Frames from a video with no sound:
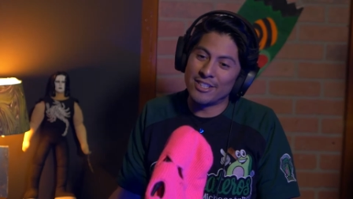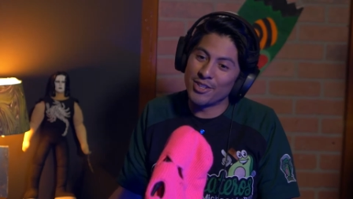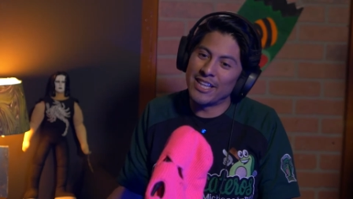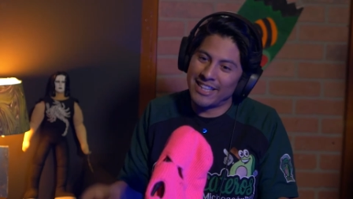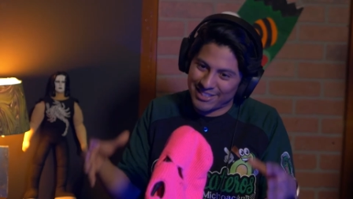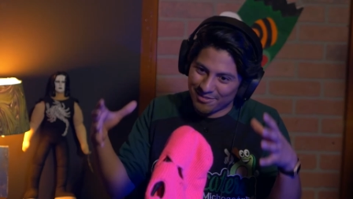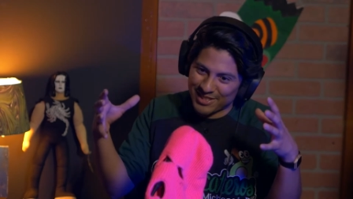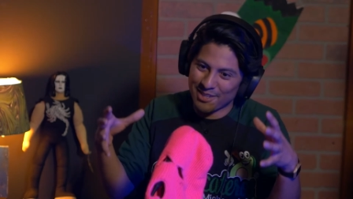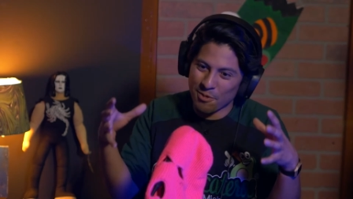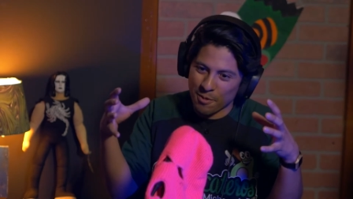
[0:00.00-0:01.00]
dude and that's what i'm
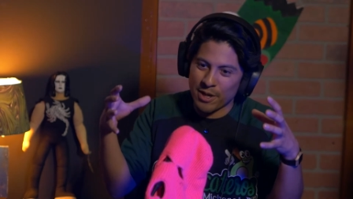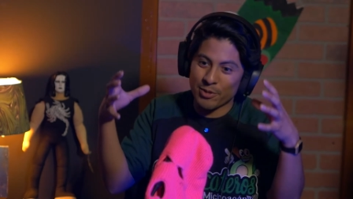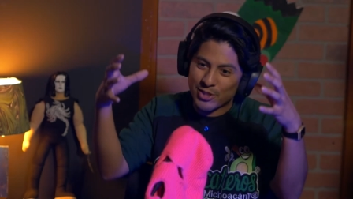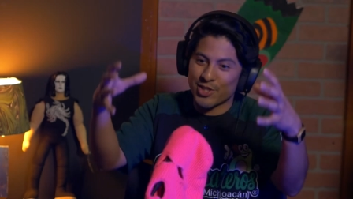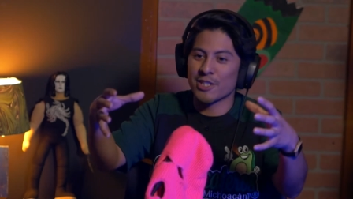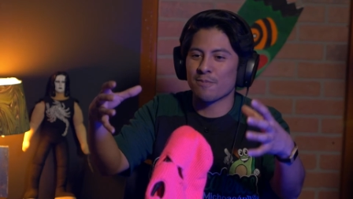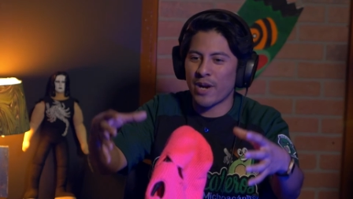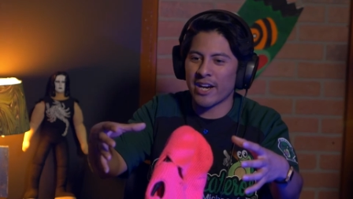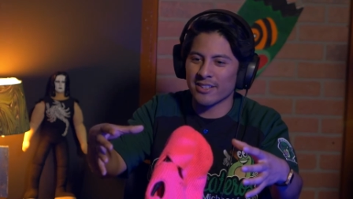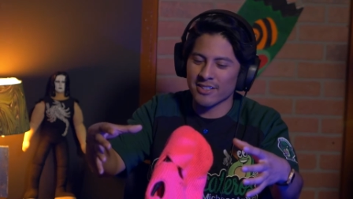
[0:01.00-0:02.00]
saying we were, it was just
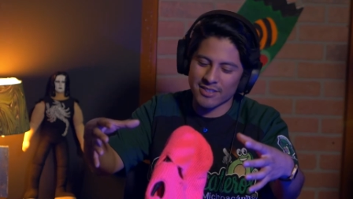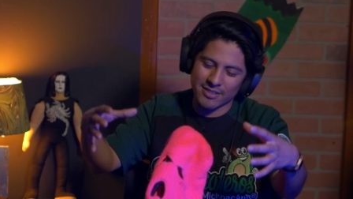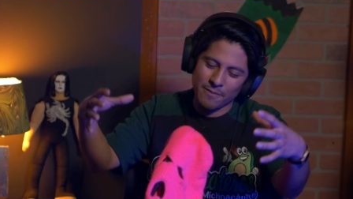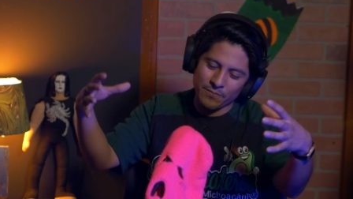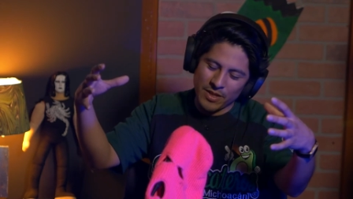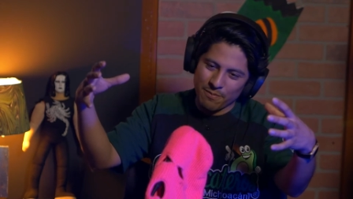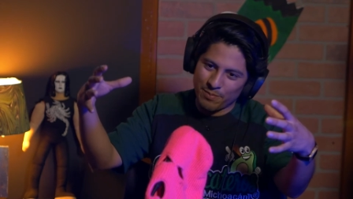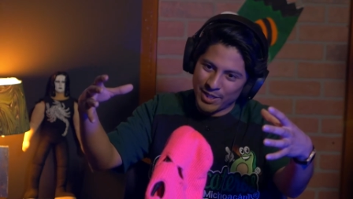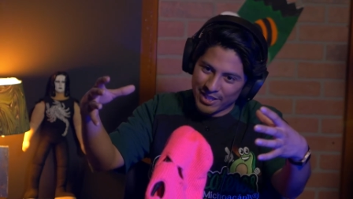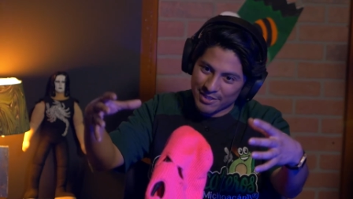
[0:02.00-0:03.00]
practice
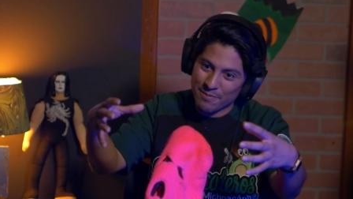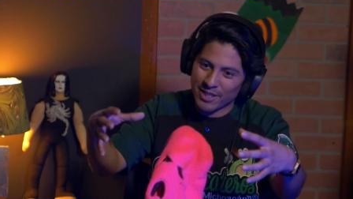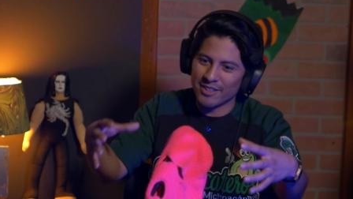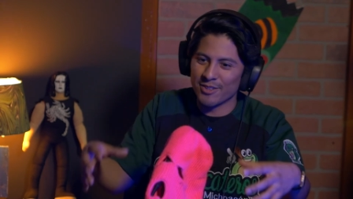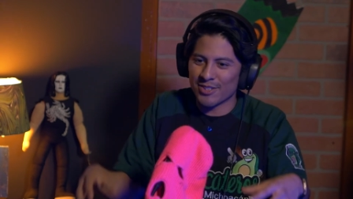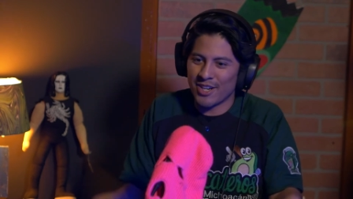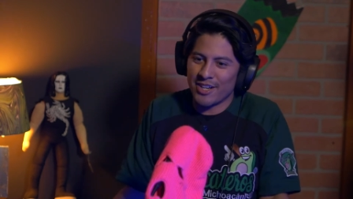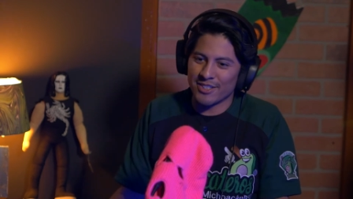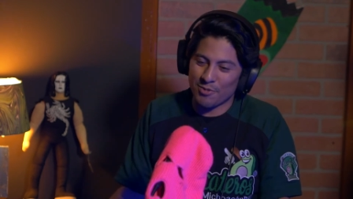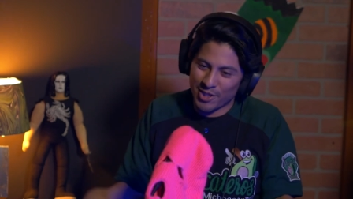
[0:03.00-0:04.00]
but us making those
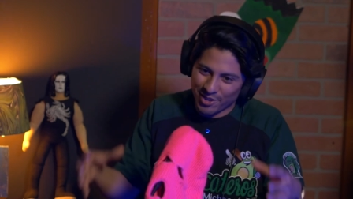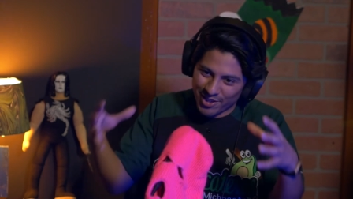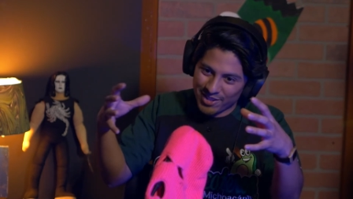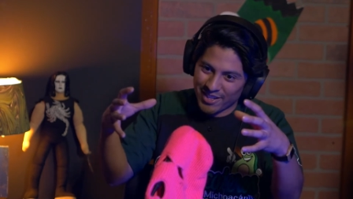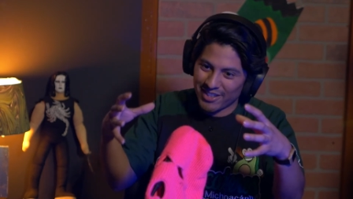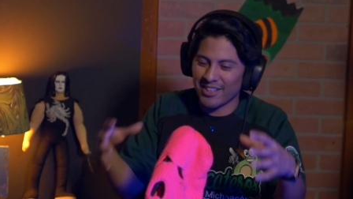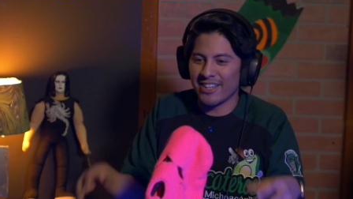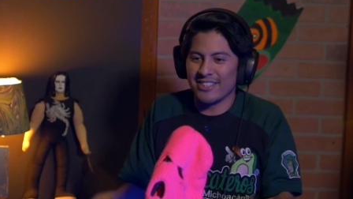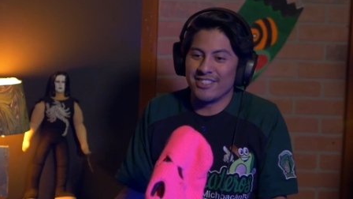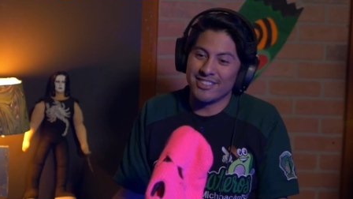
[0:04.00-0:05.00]
songs when you're in there
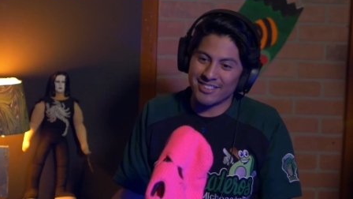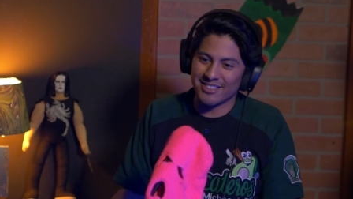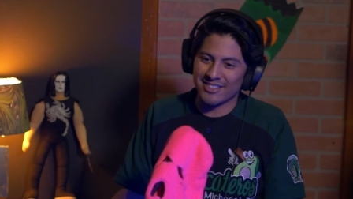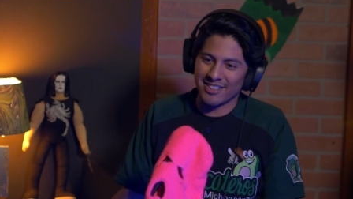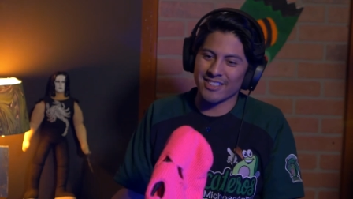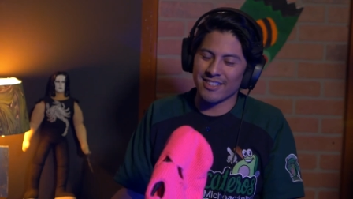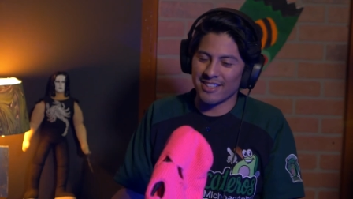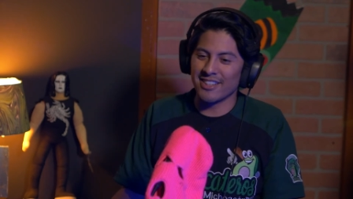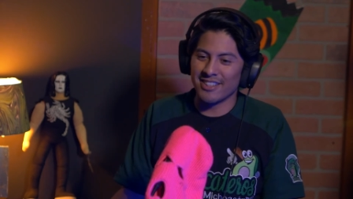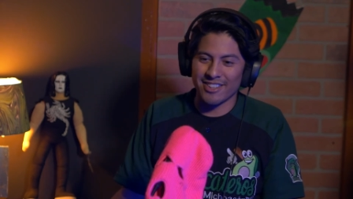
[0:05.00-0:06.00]
like jesus like
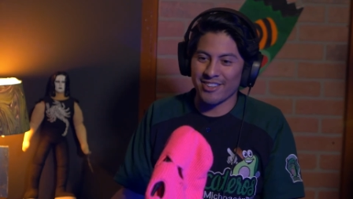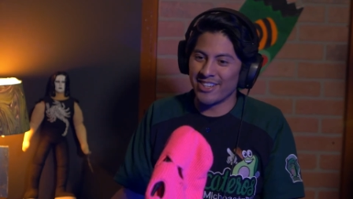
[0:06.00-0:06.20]
uh, you're